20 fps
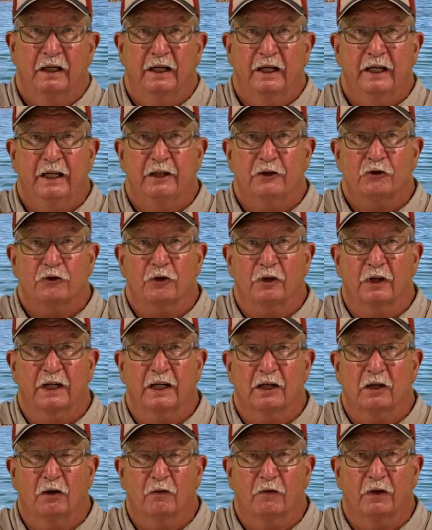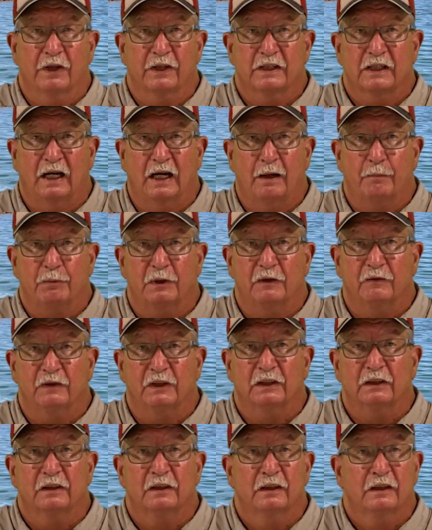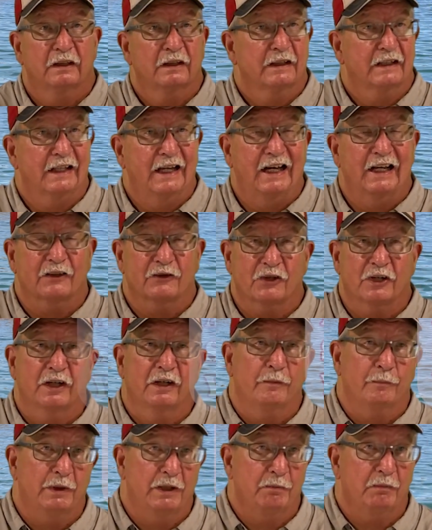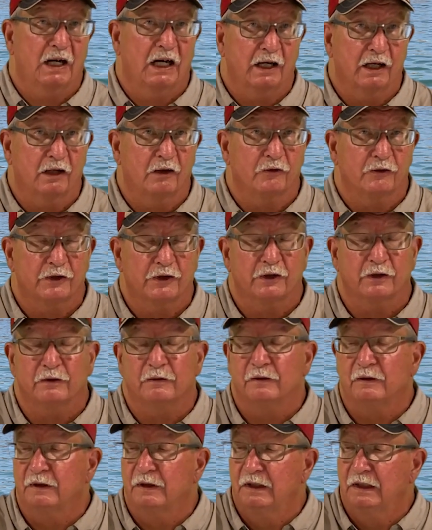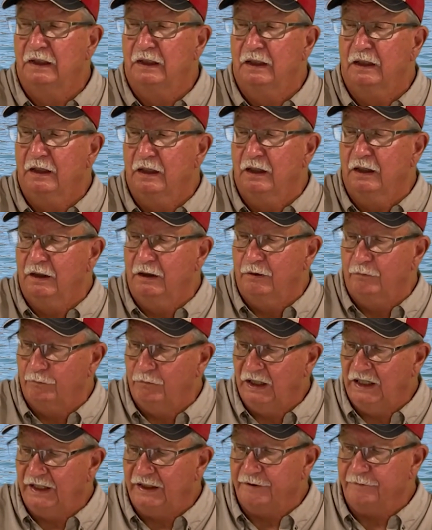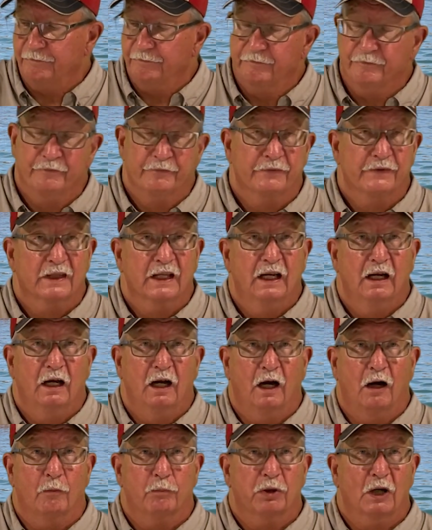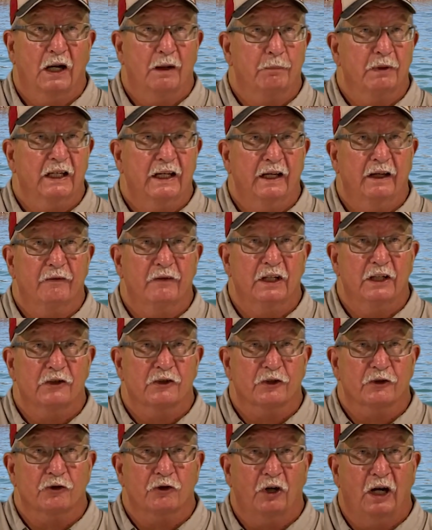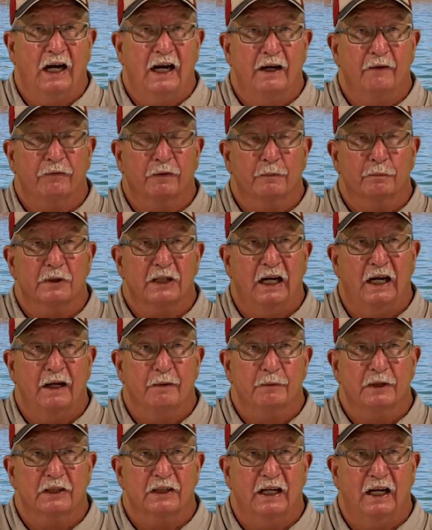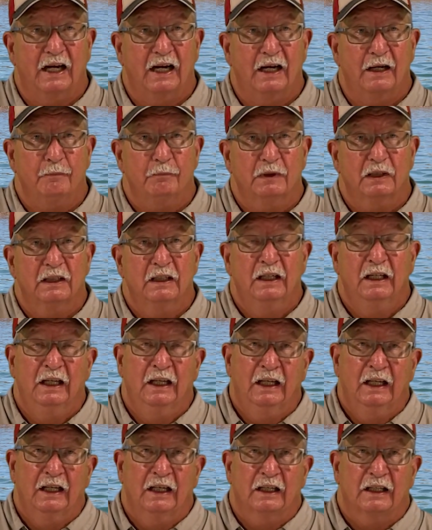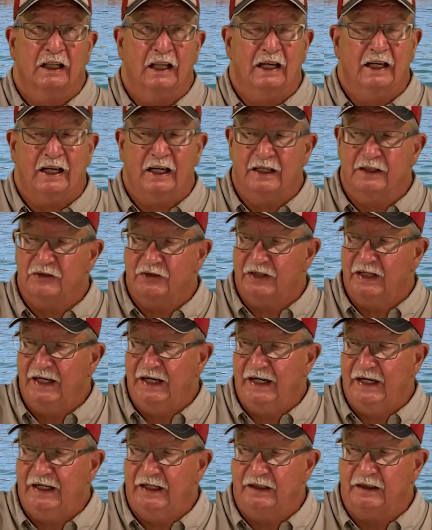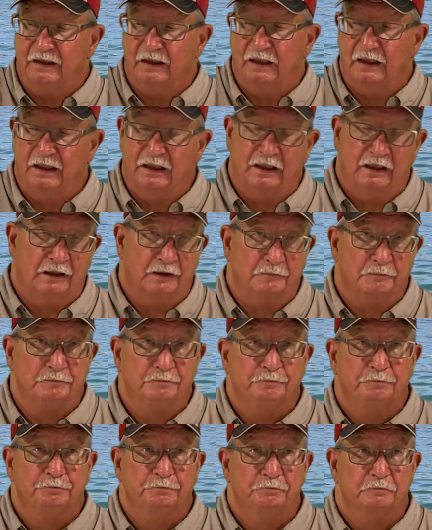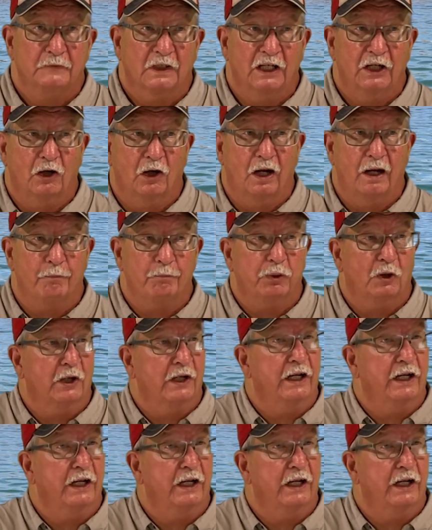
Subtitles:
heat shrink over the top of it. That's going to be my go-to. But I'll probably give these a try from time to time. Like I say, you know, I'm pretty